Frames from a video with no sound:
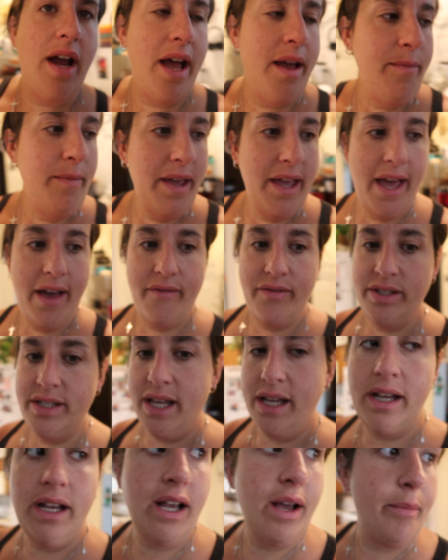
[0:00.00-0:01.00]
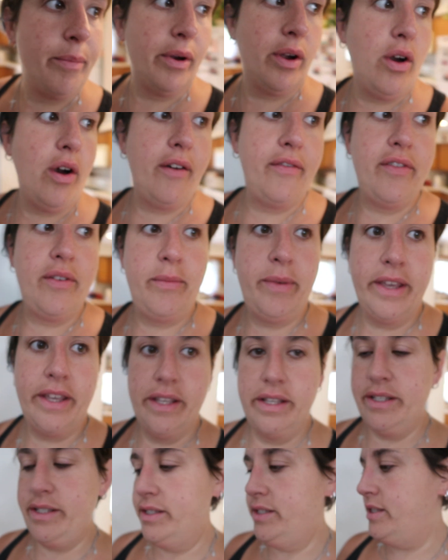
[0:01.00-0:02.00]
I may have a second cup of coffee
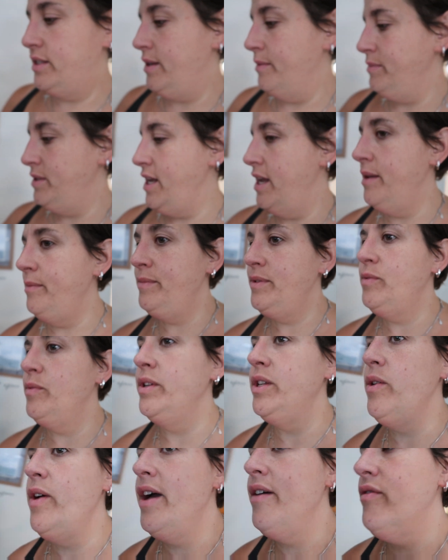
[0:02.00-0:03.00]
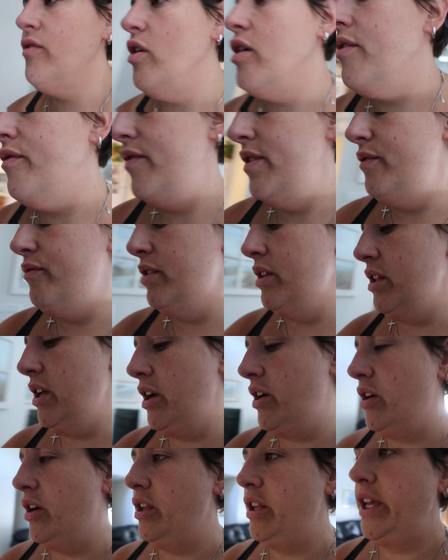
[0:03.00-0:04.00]
because sometimes when you have coffee
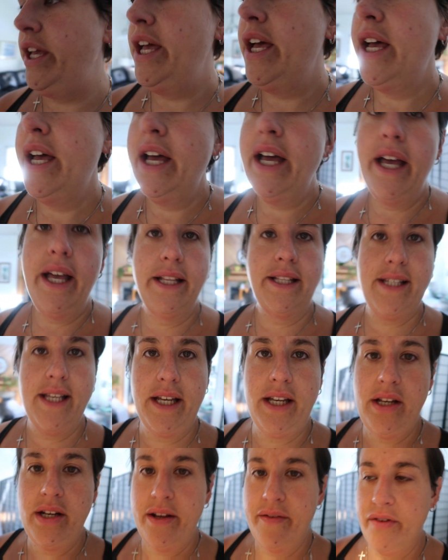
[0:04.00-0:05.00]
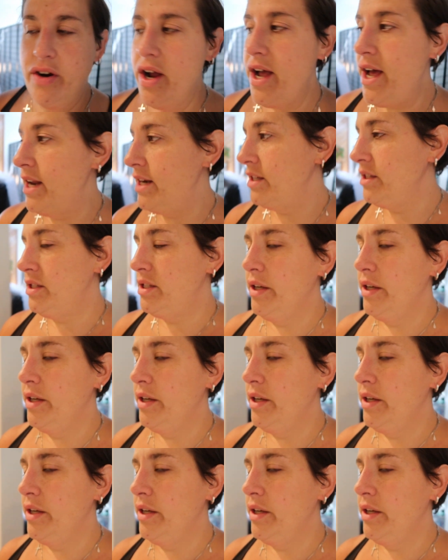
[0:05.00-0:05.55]
really early, it's like you never had it.